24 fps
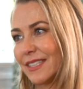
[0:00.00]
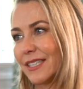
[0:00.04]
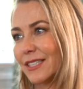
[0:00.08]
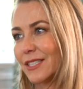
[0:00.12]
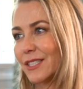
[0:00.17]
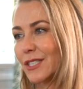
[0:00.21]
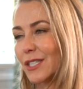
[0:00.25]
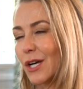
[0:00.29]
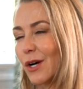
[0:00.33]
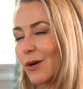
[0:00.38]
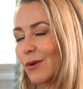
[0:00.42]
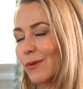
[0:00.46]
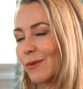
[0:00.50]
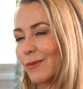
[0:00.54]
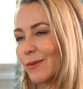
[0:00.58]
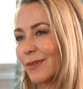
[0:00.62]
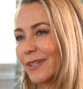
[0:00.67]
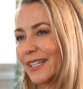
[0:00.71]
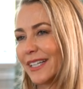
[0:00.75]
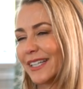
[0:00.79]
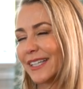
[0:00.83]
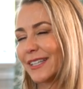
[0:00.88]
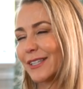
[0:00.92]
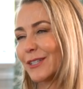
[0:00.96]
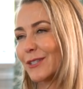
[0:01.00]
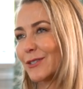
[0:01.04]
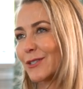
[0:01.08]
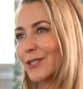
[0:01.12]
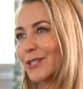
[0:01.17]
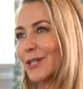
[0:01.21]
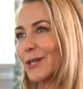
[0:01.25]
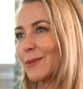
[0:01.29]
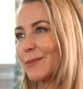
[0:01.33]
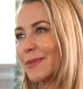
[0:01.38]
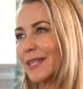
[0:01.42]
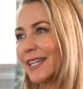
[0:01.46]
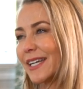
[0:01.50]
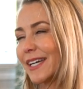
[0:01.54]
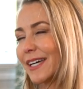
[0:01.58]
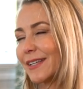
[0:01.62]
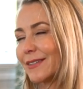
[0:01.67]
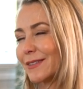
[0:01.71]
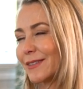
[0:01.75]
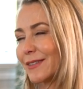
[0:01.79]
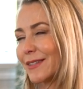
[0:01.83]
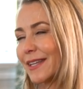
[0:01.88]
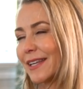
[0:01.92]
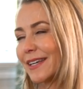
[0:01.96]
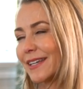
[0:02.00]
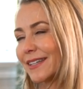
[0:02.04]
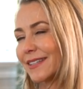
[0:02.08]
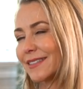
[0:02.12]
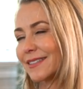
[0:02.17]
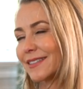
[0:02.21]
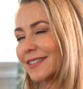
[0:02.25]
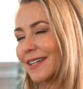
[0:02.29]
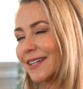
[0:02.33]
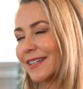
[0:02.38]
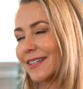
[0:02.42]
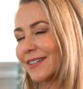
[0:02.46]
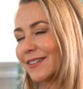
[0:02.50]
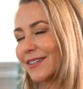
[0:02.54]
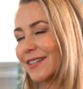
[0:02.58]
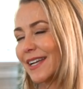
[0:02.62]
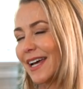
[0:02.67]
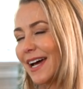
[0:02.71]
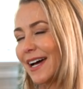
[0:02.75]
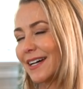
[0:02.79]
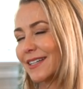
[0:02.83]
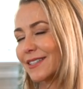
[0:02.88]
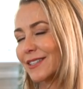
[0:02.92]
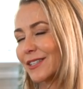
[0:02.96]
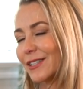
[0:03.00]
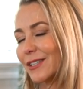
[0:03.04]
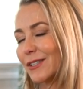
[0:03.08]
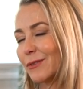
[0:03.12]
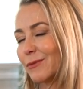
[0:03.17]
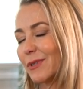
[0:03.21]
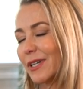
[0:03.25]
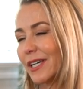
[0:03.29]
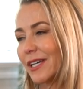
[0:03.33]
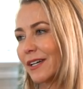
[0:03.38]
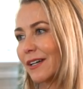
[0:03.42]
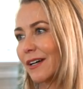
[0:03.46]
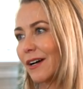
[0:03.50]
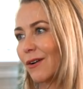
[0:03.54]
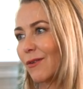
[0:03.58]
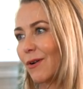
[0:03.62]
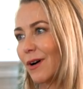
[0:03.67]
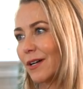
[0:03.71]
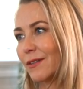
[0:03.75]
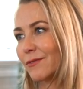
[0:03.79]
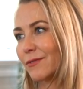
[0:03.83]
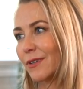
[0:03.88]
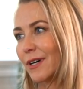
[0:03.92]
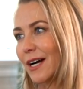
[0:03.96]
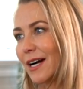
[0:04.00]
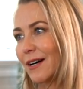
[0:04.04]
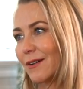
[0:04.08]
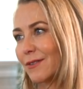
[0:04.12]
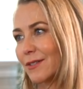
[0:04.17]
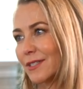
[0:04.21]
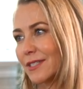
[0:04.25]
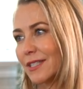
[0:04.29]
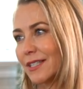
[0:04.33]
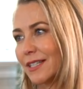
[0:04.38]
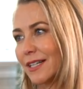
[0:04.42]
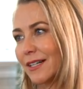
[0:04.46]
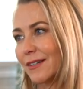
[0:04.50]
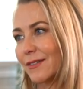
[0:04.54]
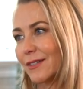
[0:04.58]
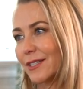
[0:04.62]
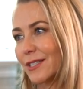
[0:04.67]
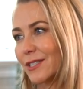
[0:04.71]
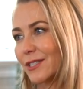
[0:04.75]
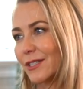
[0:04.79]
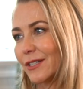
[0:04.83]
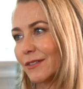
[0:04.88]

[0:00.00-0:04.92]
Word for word: So there are so many other things I could ask you. We could go on for hours and hours.